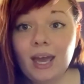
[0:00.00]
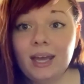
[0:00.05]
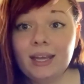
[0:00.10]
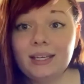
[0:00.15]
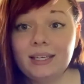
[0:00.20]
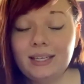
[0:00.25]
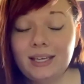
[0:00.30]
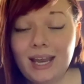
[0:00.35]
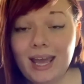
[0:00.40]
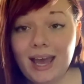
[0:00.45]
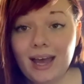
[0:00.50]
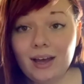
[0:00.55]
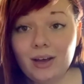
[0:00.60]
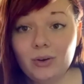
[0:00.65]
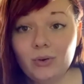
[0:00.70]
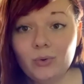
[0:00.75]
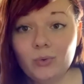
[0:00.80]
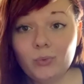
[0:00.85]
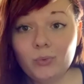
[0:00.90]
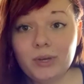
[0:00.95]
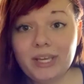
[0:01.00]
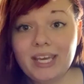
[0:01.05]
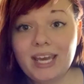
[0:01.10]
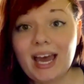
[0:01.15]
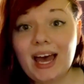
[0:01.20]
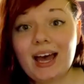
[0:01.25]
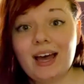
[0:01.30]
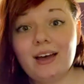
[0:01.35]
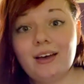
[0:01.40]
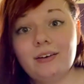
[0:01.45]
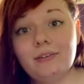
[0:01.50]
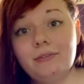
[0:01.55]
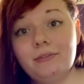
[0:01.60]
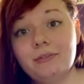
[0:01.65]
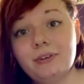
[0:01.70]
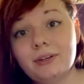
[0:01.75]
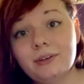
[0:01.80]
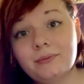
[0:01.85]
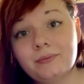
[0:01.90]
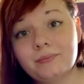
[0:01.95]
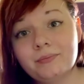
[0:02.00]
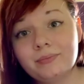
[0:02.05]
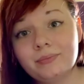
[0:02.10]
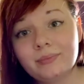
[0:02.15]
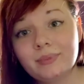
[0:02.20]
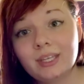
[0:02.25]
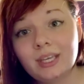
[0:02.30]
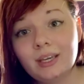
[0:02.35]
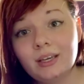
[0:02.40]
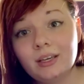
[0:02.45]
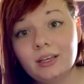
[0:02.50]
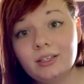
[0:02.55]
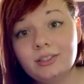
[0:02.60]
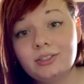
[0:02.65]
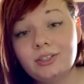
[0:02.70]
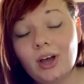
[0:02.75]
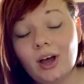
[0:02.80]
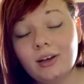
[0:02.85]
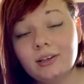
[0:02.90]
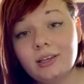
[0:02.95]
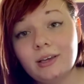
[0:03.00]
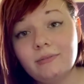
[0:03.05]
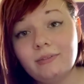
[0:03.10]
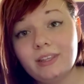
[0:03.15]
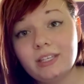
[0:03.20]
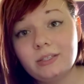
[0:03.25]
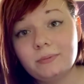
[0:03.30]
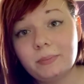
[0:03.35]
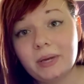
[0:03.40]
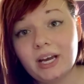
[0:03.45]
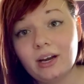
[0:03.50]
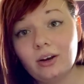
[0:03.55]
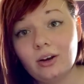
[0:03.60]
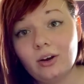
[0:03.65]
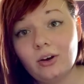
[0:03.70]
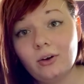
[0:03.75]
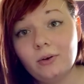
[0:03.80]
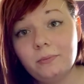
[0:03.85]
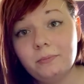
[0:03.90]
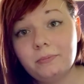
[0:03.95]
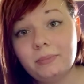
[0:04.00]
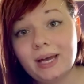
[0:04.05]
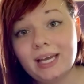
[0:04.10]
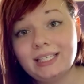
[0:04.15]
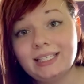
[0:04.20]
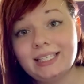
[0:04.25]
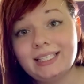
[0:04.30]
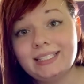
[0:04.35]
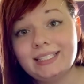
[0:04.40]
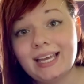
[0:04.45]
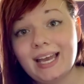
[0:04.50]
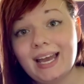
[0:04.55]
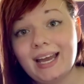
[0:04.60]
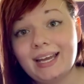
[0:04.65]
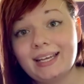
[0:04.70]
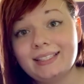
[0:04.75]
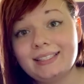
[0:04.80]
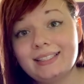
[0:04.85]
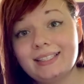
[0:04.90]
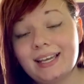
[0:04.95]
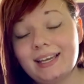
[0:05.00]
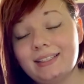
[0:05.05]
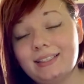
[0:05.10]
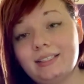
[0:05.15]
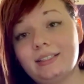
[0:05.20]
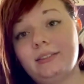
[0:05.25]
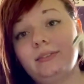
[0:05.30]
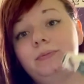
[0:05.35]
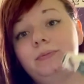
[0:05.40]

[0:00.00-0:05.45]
Now we have Song of the Sparrow by Lisa Ann Sandell.